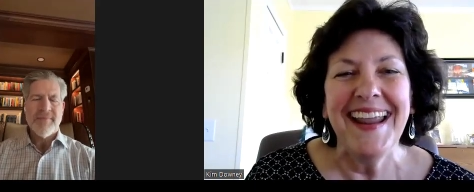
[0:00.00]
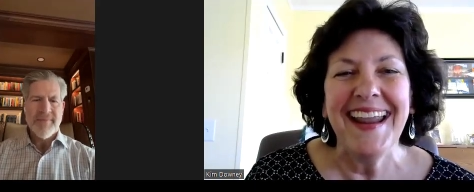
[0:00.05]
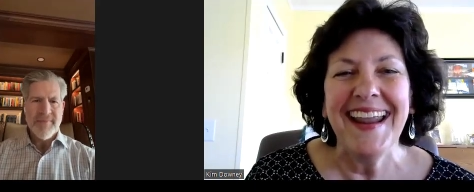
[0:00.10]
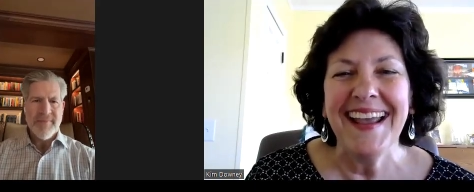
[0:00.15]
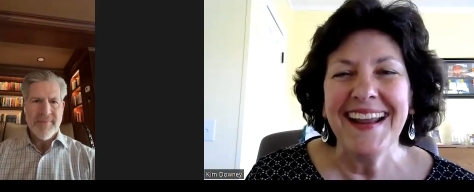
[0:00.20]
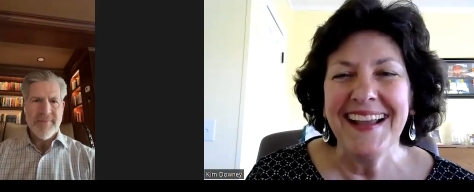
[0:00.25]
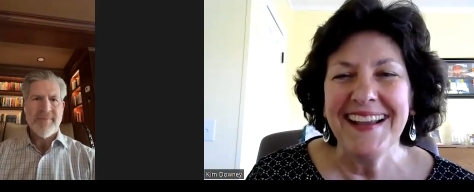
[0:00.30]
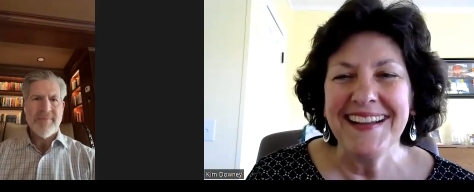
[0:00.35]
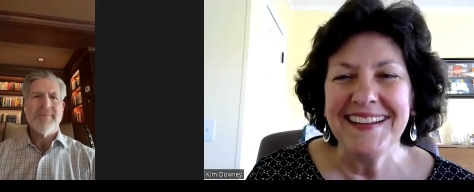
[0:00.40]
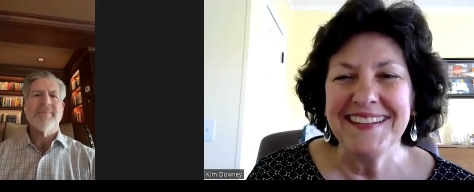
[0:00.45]

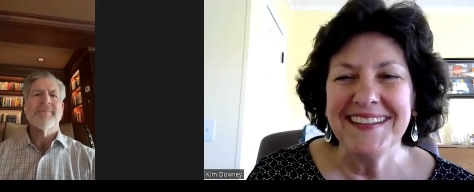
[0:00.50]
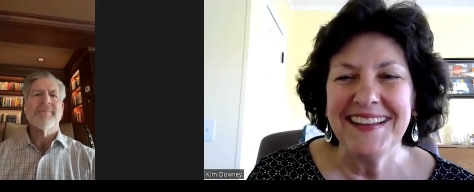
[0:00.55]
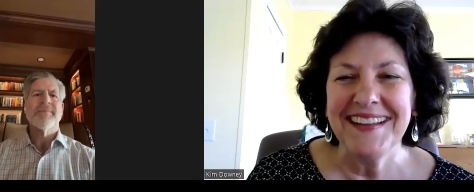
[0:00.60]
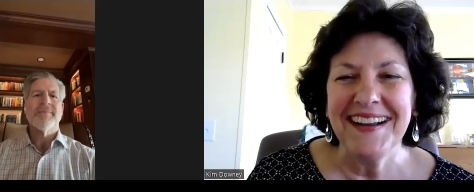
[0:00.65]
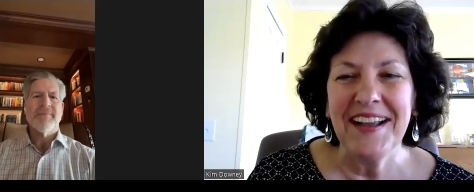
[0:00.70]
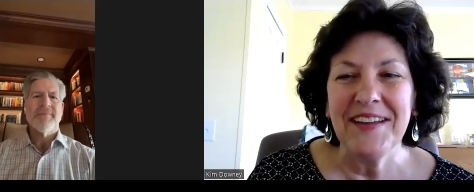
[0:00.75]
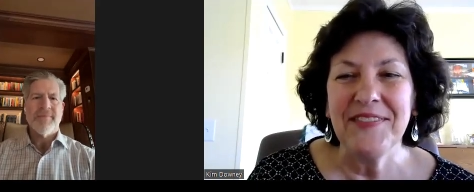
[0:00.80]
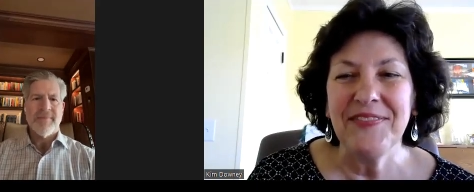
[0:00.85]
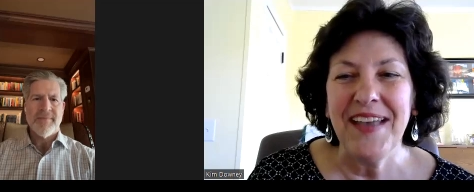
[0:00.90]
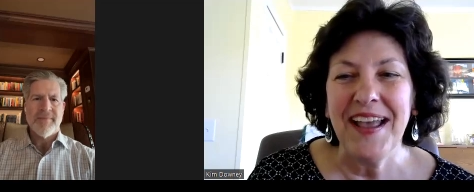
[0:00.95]
Speaker 1: And I
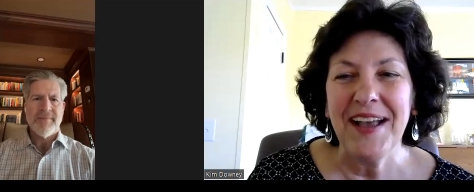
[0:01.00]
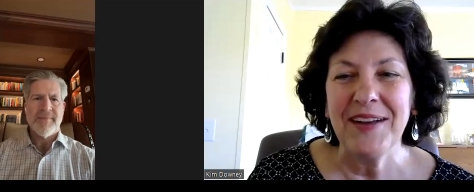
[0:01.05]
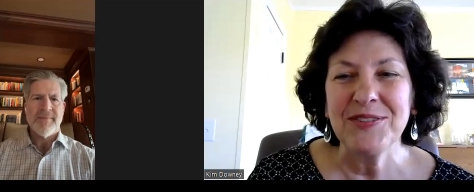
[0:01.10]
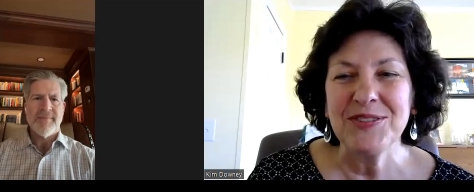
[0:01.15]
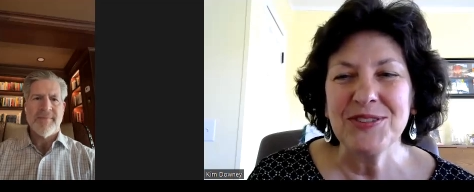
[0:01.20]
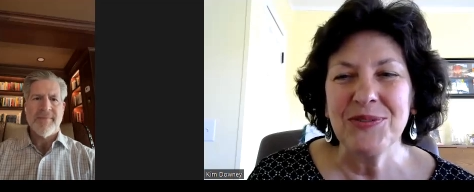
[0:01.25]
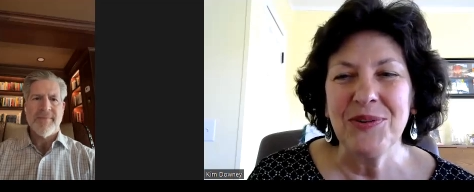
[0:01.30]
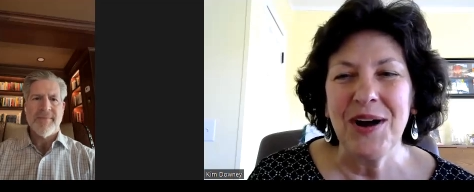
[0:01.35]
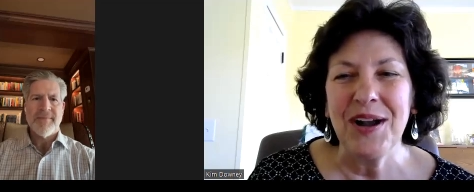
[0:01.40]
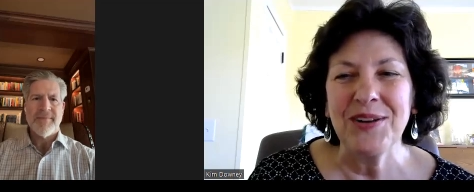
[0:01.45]
said, I
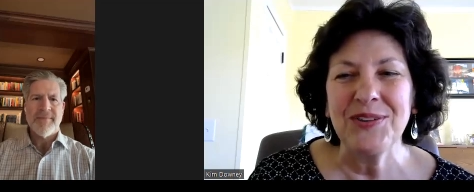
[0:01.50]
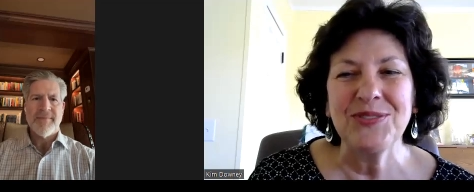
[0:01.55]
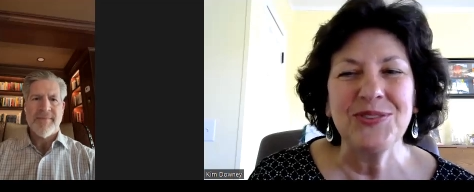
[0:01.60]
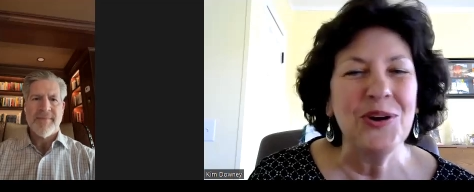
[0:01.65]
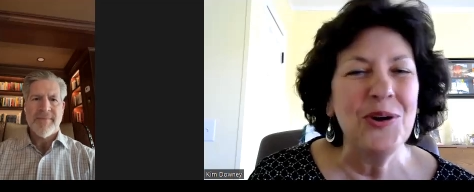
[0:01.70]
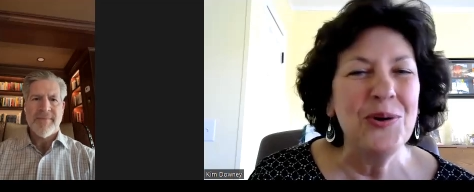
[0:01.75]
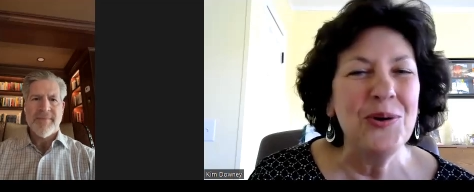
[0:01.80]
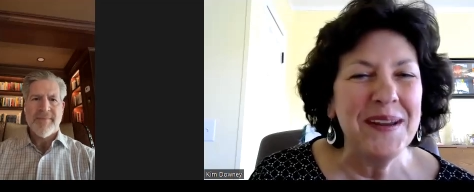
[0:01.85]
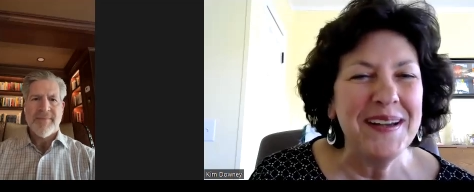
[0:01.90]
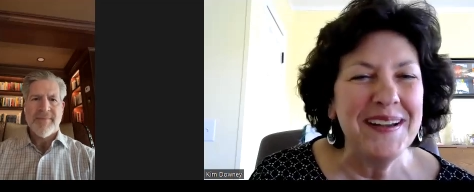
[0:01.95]
found you on
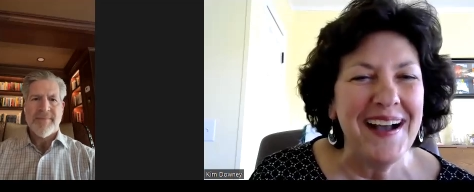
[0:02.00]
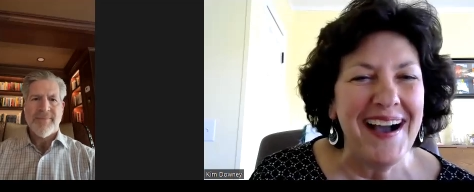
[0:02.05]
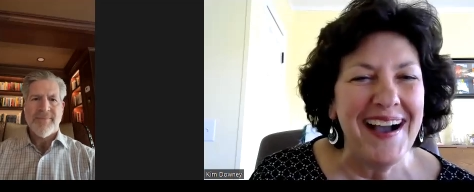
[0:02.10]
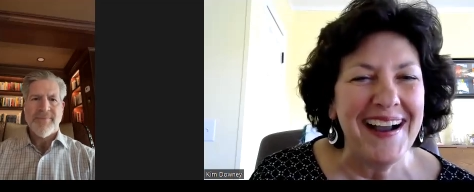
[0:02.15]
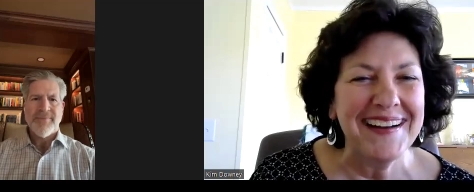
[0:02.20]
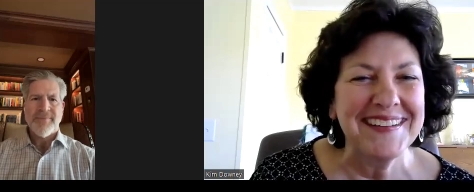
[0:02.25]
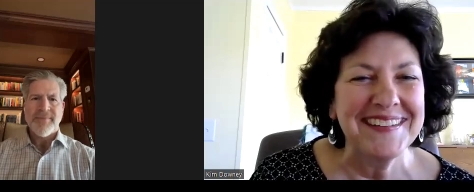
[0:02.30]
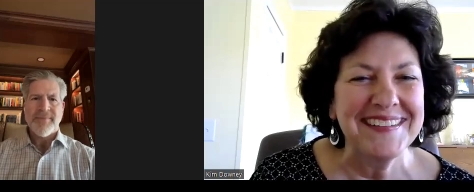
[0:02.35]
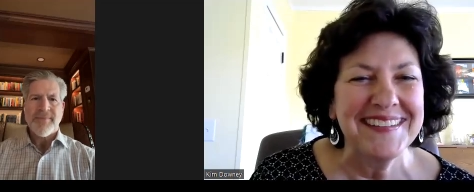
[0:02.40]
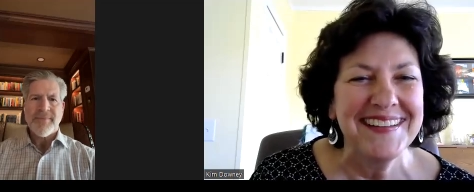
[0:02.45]

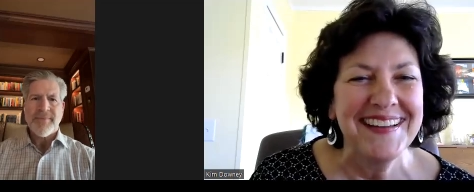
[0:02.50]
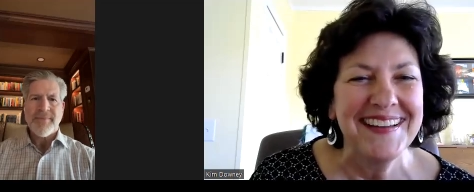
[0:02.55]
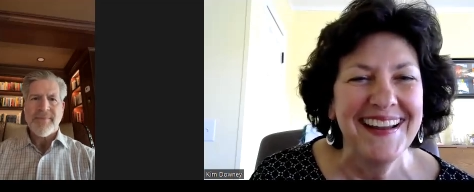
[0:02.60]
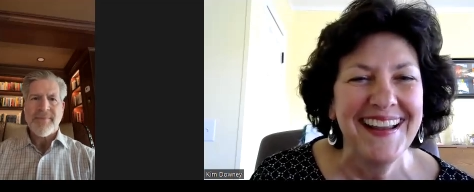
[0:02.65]
SoMeDocs.